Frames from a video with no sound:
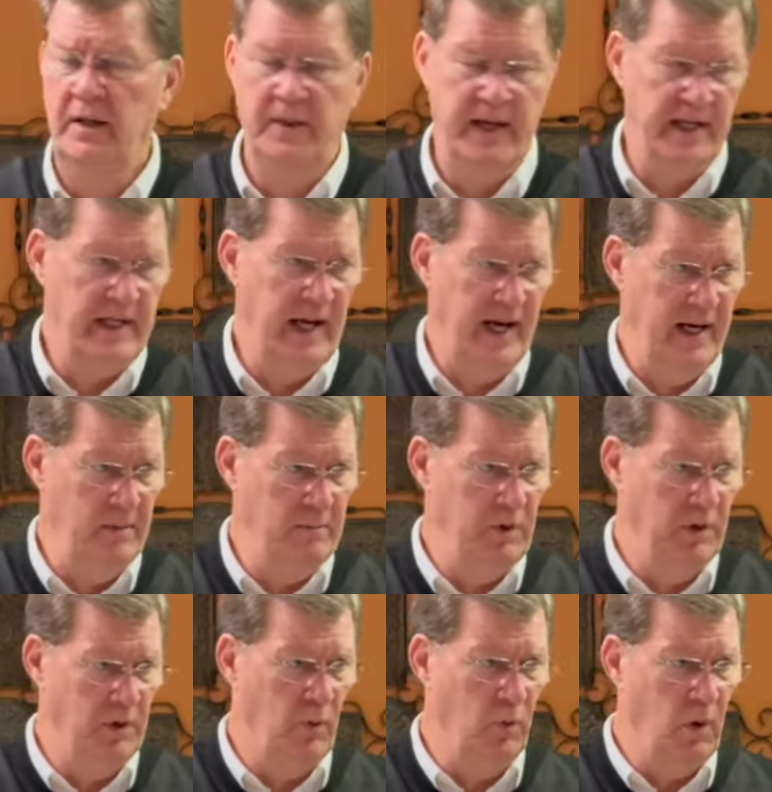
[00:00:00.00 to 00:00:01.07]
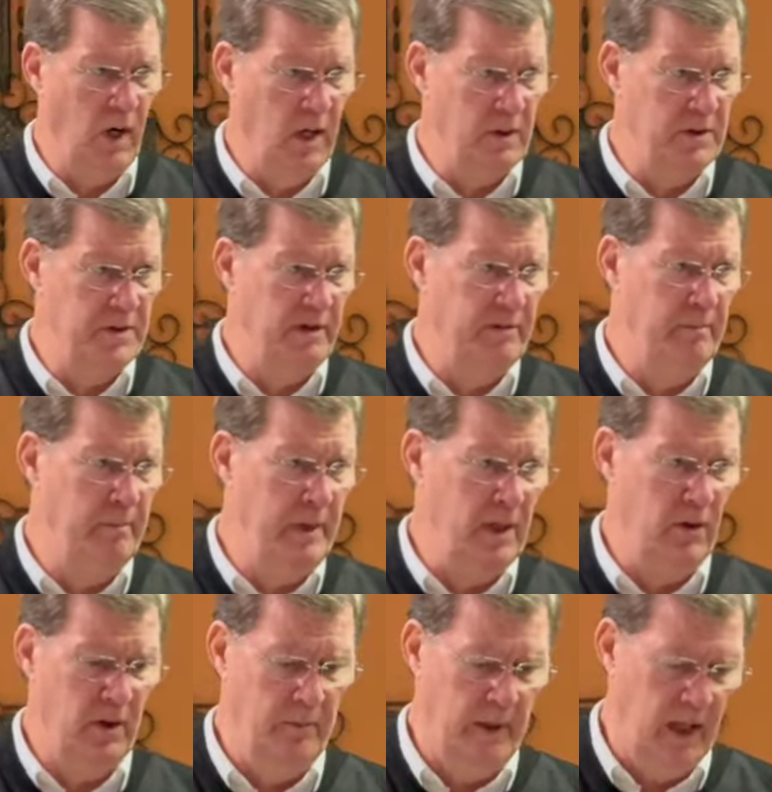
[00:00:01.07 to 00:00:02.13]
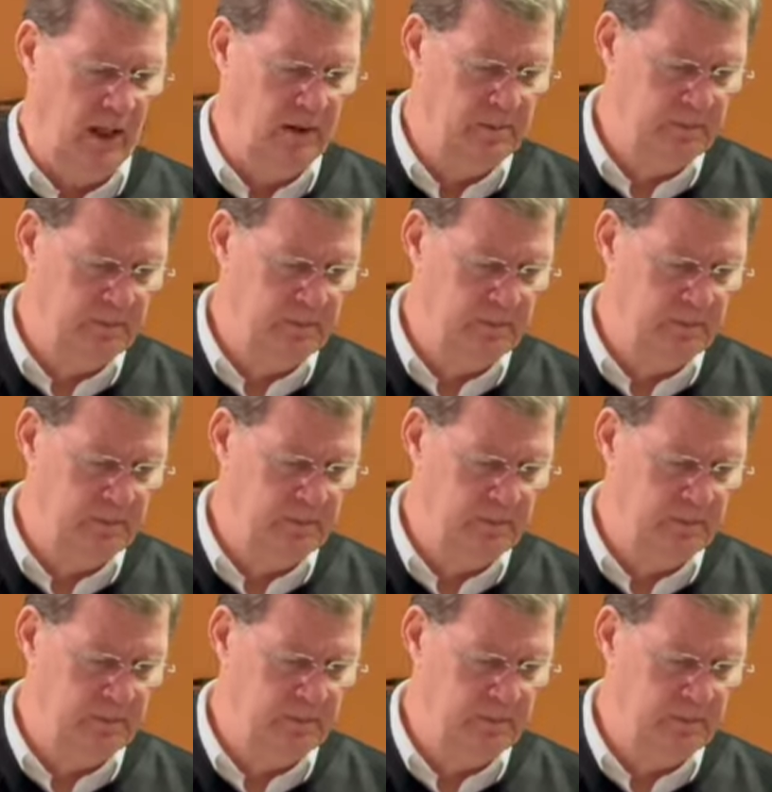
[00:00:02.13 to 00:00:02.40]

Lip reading: they came to the waters of Meribah,